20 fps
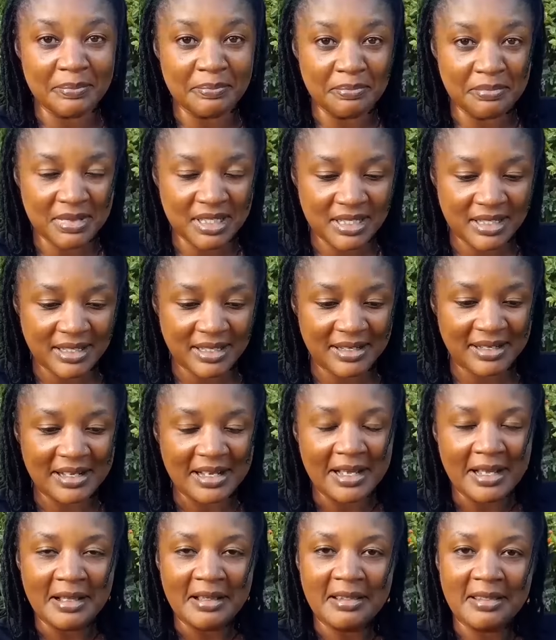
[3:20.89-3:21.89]

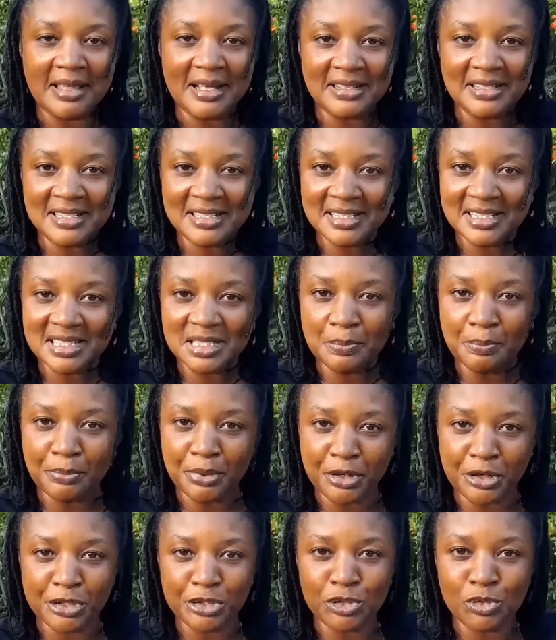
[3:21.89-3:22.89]
mean that it is
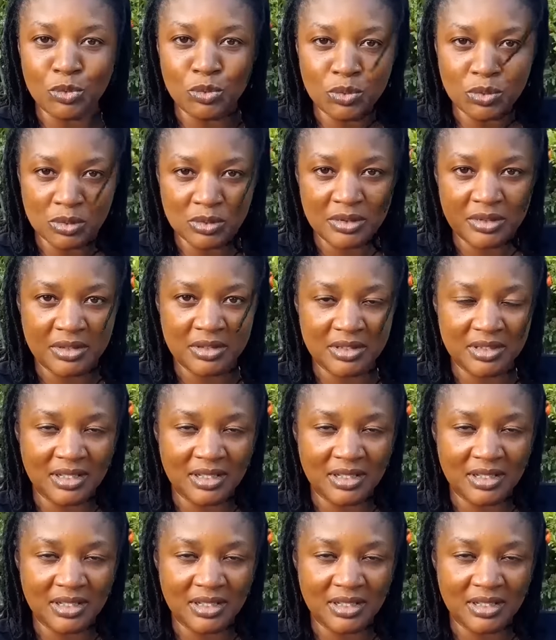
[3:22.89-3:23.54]
burnt wood.